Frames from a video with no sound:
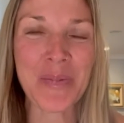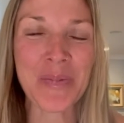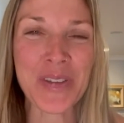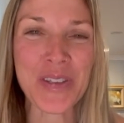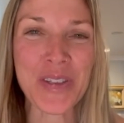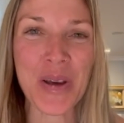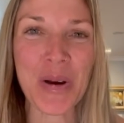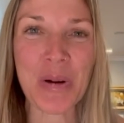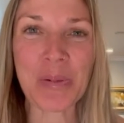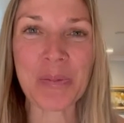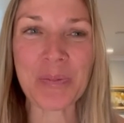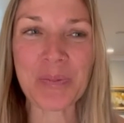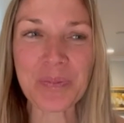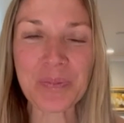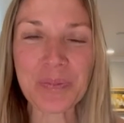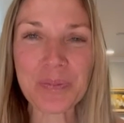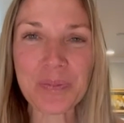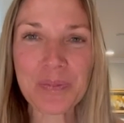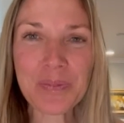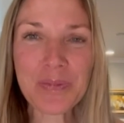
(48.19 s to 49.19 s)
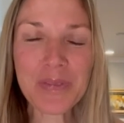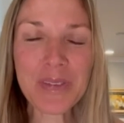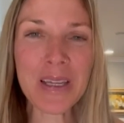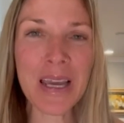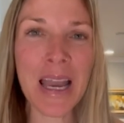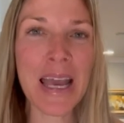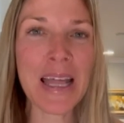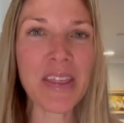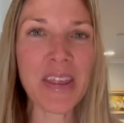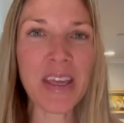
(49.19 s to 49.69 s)
So
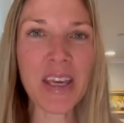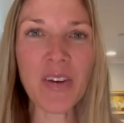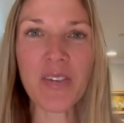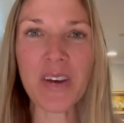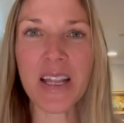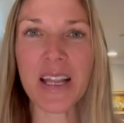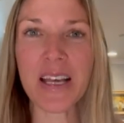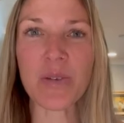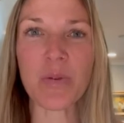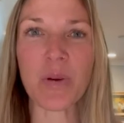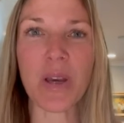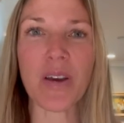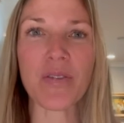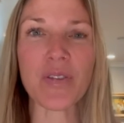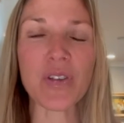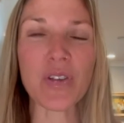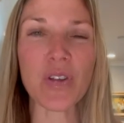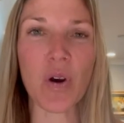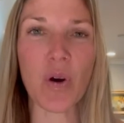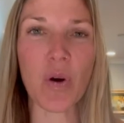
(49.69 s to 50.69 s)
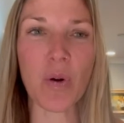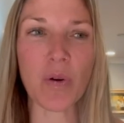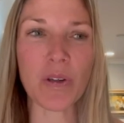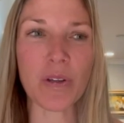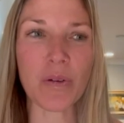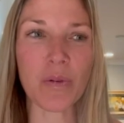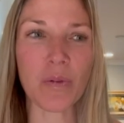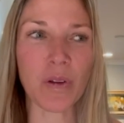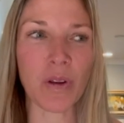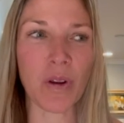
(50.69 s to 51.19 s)
I think of it as we have
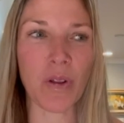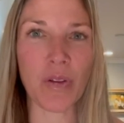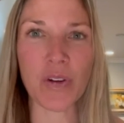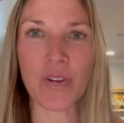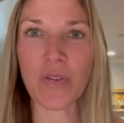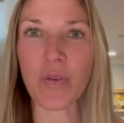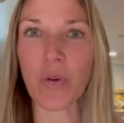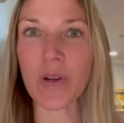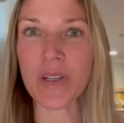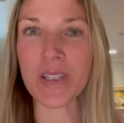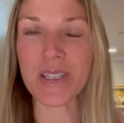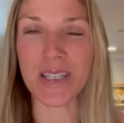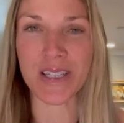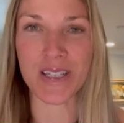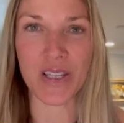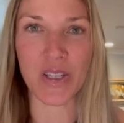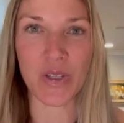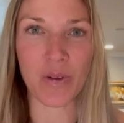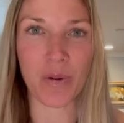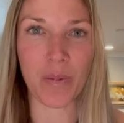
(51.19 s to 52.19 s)
there's 4 seasons.